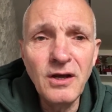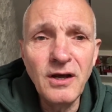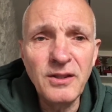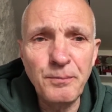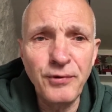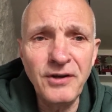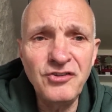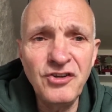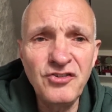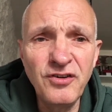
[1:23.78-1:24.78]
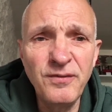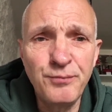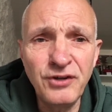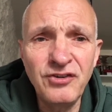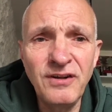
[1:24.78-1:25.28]
The prices of
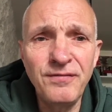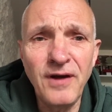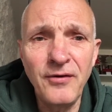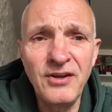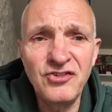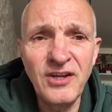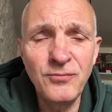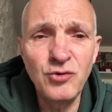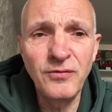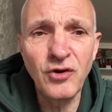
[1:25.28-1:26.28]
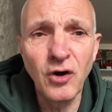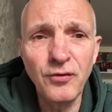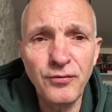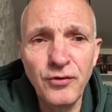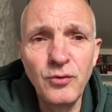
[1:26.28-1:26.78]
Brittany Ferries seem to have gone
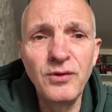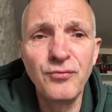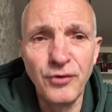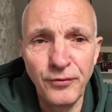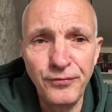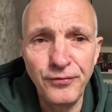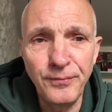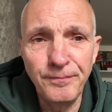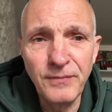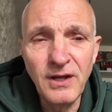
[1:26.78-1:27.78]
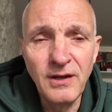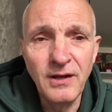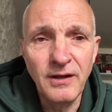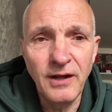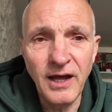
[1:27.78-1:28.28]
through the roof.
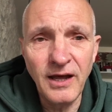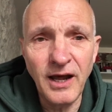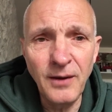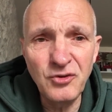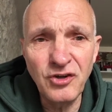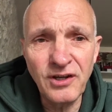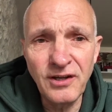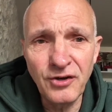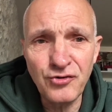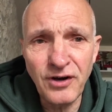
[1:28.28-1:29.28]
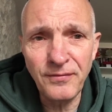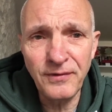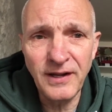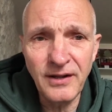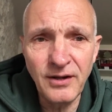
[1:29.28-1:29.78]
I was looking at
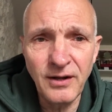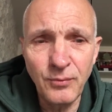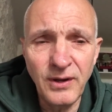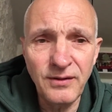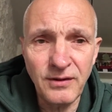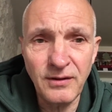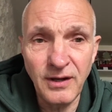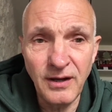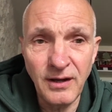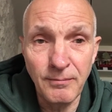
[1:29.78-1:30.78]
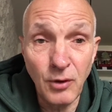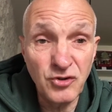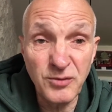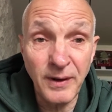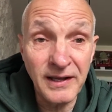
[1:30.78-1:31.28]
travelling with a
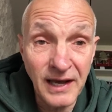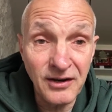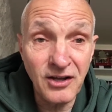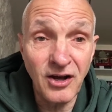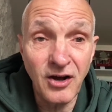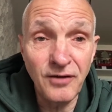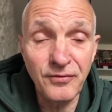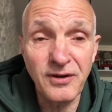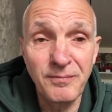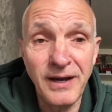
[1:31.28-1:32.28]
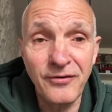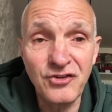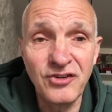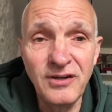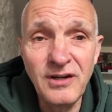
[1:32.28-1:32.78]
motorbike and a car for
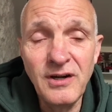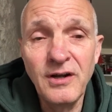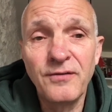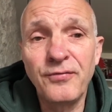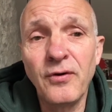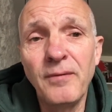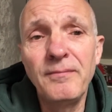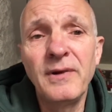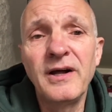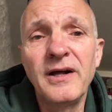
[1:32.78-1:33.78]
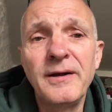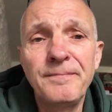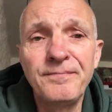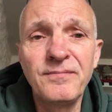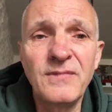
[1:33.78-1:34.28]
comparison from
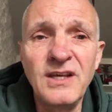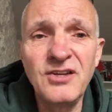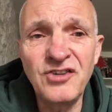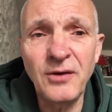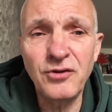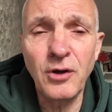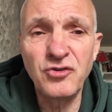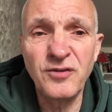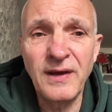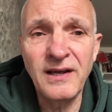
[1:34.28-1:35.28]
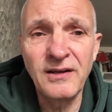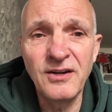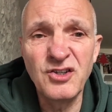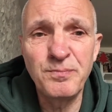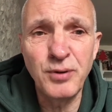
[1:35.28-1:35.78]
the south coast of
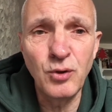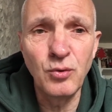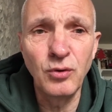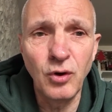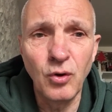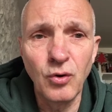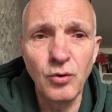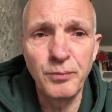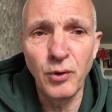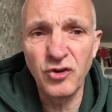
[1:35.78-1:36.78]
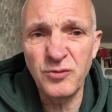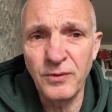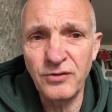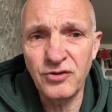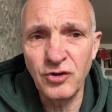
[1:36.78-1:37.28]
England, Poole or
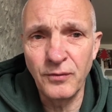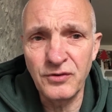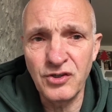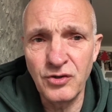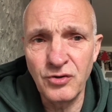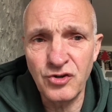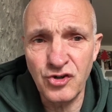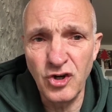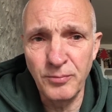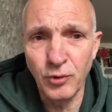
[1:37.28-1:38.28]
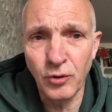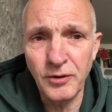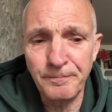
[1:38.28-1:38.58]
Portsmouth, over to Cherbourg.